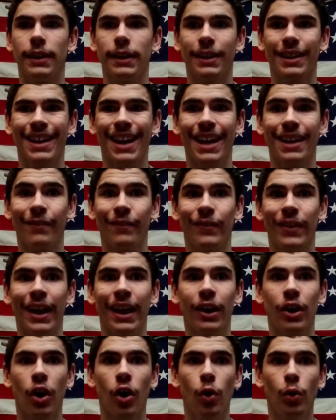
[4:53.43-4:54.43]
kind of
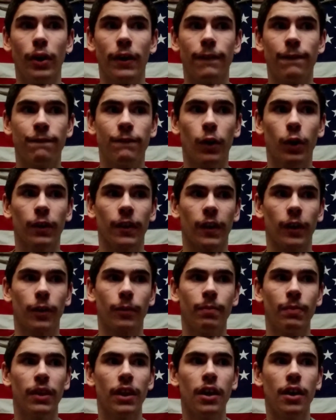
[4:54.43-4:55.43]
encode it further.
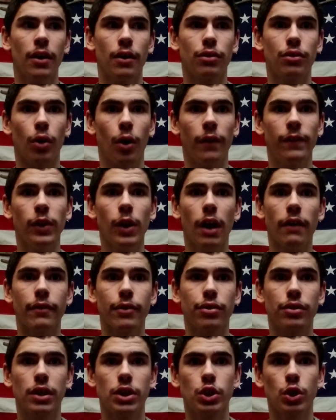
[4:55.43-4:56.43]
So if you have a
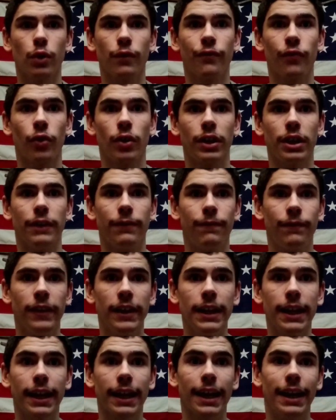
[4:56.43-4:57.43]
sigil for
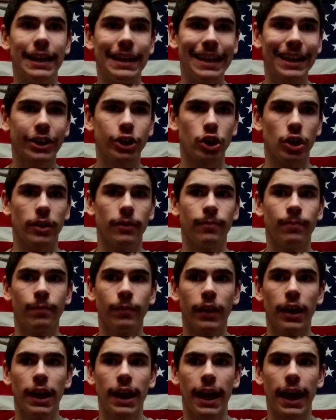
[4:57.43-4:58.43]
defeating addiction,
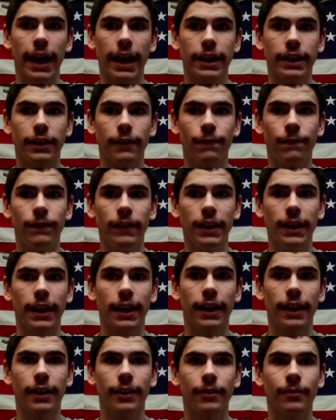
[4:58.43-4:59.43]
and
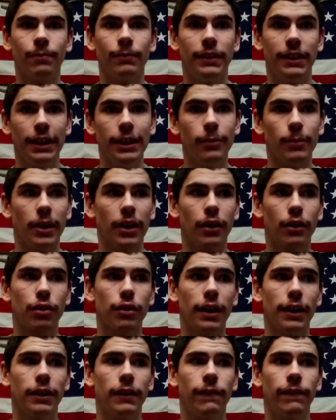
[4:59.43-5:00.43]
defeating demons
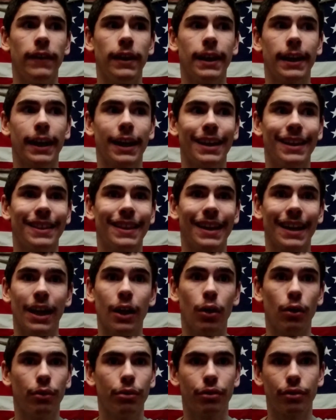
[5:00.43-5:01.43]
and defeating anything
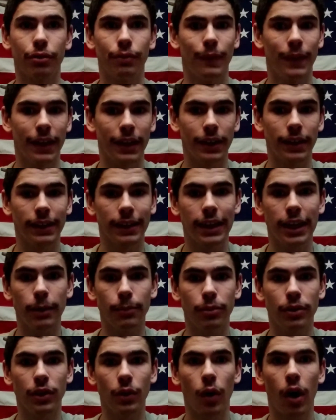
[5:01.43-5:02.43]
else that
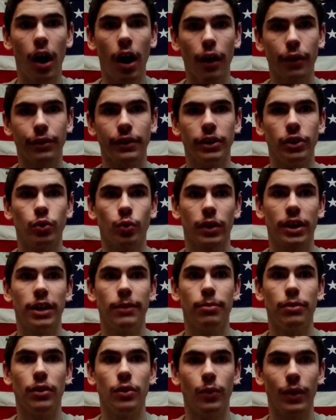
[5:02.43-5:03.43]
keeps you hostage or keeps you